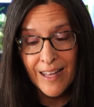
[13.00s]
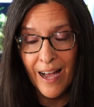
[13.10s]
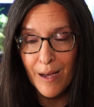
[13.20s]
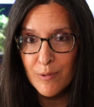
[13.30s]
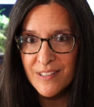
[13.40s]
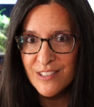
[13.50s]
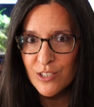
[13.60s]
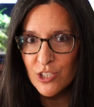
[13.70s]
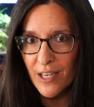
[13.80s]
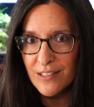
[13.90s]
I'm going to
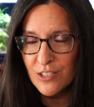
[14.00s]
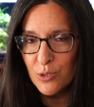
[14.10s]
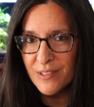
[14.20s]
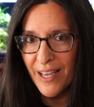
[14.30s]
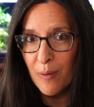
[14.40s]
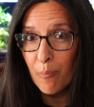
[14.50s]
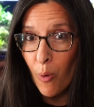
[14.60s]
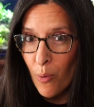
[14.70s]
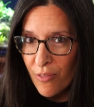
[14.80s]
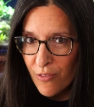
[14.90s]
suggest you take
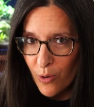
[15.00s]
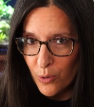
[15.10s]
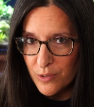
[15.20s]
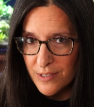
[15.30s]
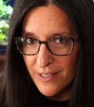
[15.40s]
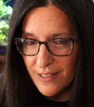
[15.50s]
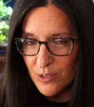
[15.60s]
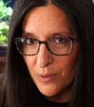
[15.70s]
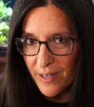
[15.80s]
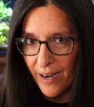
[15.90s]
both of those
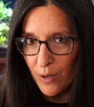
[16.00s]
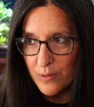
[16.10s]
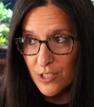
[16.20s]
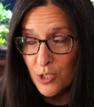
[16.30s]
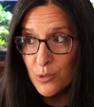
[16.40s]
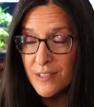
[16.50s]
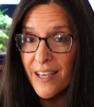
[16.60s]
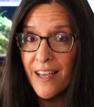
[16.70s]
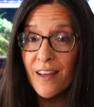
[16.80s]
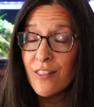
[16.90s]
into account
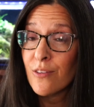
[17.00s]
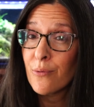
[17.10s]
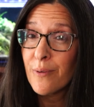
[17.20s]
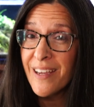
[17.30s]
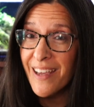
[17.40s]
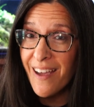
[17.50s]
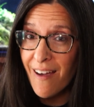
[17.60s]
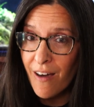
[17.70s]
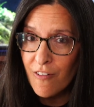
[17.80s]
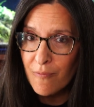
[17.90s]
using 3
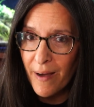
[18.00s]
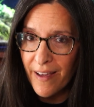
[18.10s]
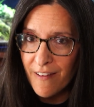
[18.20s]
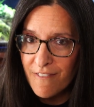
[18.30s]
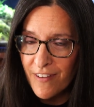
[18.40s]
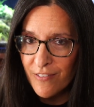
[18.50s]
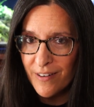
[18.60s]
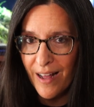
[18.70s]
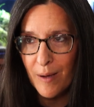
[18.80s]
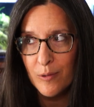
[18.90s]
of my
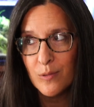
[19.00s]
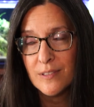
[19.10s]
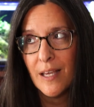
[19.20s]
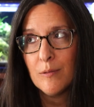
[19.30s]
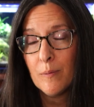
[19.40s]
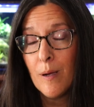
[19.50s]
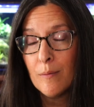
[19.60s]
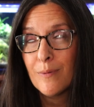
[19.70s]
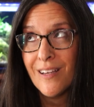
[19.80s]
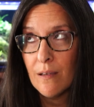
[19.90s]
favorite aquascapes,
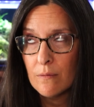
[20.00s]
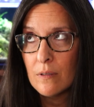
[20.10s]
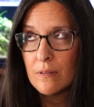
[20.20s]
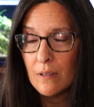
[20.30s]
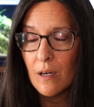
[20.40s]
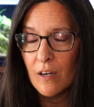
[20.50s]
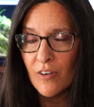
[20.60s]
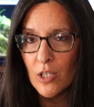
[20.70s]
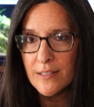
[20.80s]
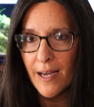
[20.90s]
probably of
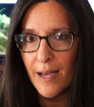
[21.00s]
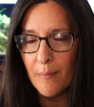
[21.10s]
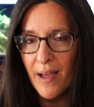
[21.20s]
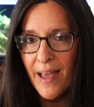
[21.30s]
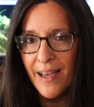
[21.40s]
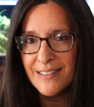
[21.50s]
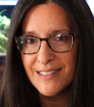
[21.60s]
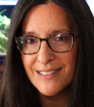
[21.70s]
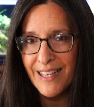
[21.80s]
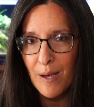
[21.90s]
all time, as
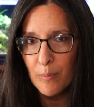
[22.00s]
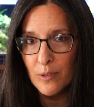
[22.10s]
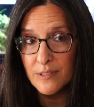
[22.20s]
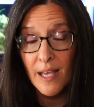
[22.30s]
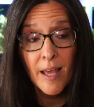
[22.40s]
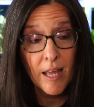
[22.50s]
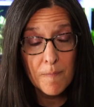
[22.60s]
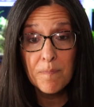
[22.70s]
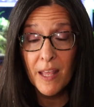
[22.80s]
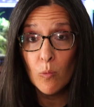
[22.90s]
examples,
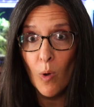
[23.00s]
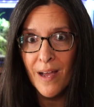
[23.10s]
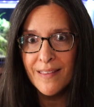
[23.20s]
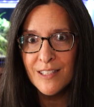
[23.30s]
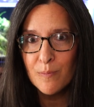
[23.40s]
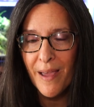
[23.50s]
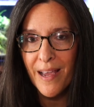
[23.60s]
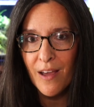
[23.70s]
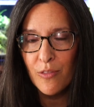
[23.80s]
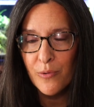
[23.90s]
and why these
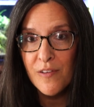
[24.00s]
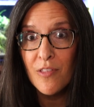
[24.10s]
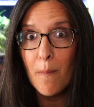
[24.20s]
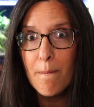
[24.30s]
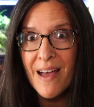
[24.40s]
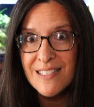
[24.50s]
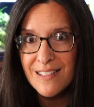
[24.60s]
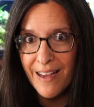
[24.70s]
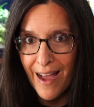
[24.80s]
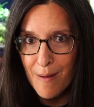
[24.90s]
make 3 of the
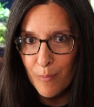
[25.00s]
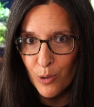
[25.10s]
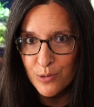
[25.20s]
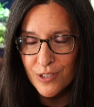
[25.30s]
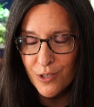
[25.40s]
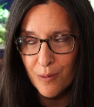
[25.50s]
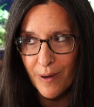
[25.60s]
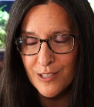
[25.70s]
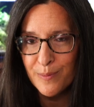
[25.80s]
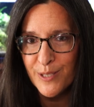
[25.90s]
best combos you could
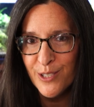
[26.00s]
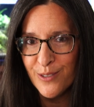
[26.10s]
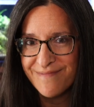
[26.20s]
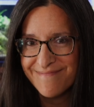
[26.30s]
possibly do.